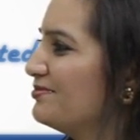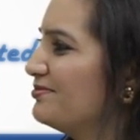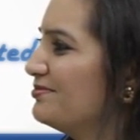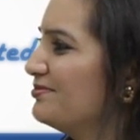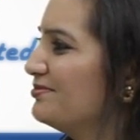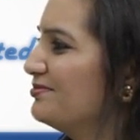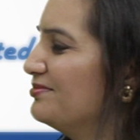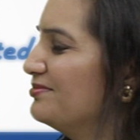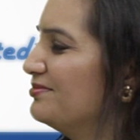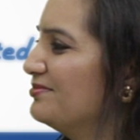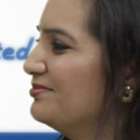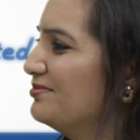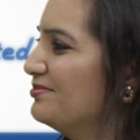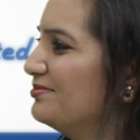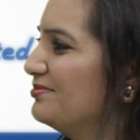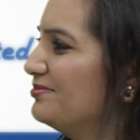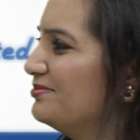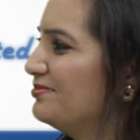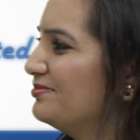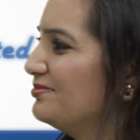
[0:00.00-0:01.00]

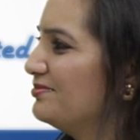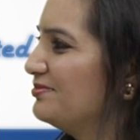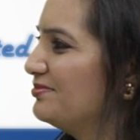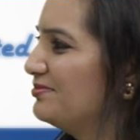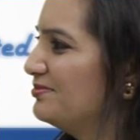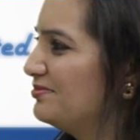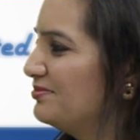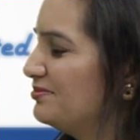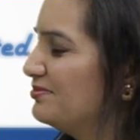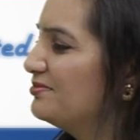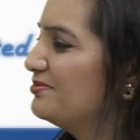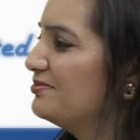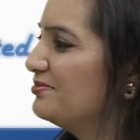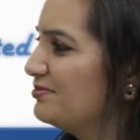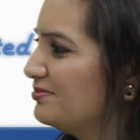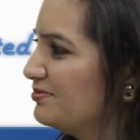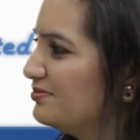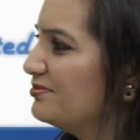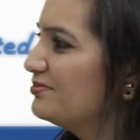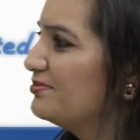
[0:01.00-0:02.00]

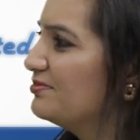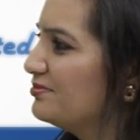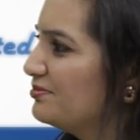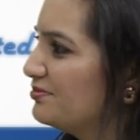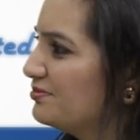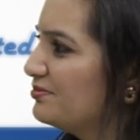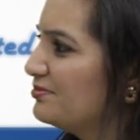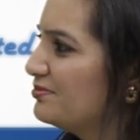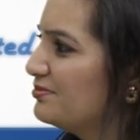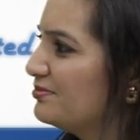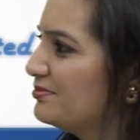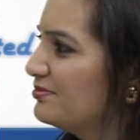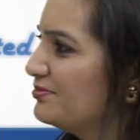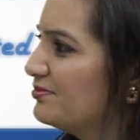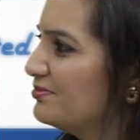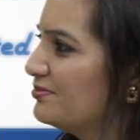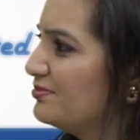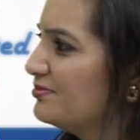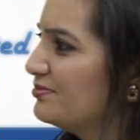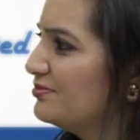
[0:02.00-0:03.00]

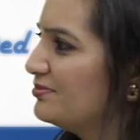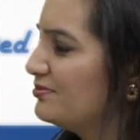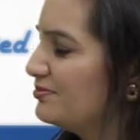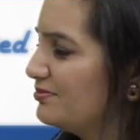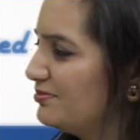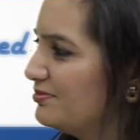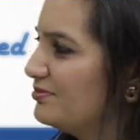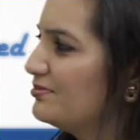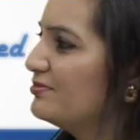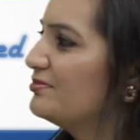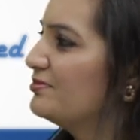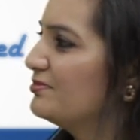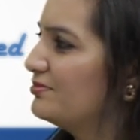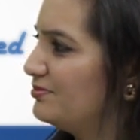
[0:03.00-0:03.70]
No words are spoken by the person on screen.